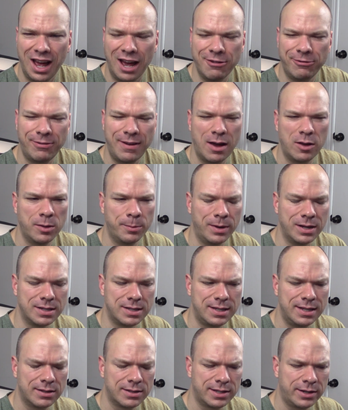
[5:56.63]
I found that my
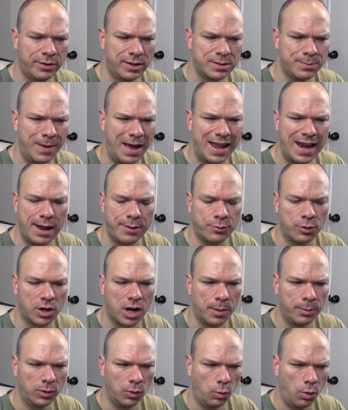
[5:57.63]
SteelSeries mat, after a
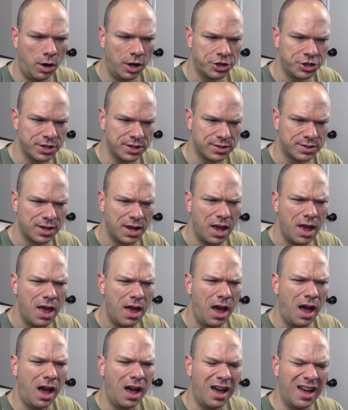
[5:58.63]
couple of washes,
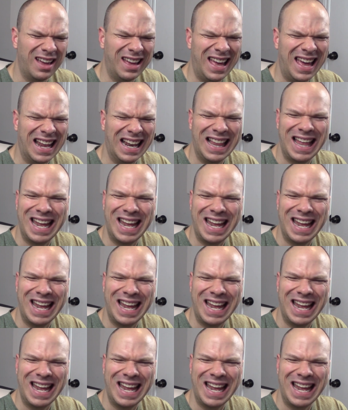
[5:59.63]
had a